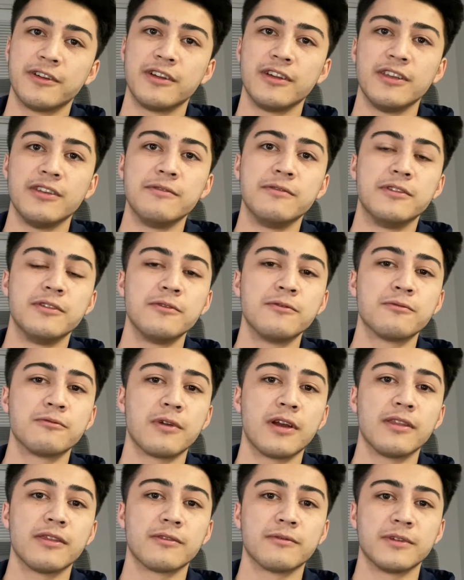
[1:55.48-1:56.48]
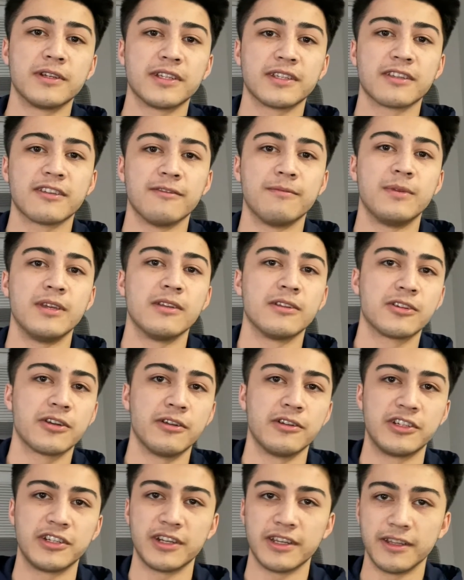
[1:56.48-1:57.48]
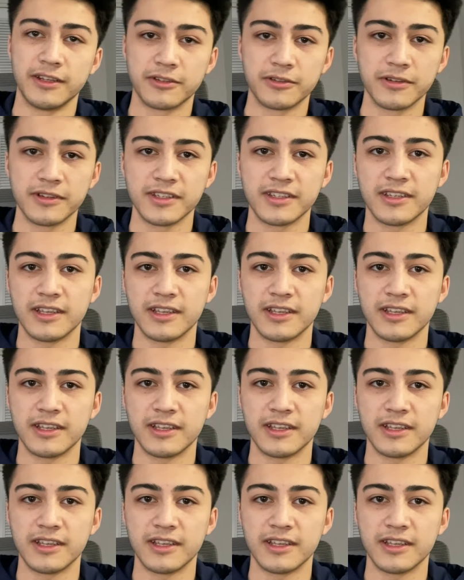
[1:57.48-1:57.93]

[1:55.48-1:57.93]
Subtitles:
you do run the risk of being charged interest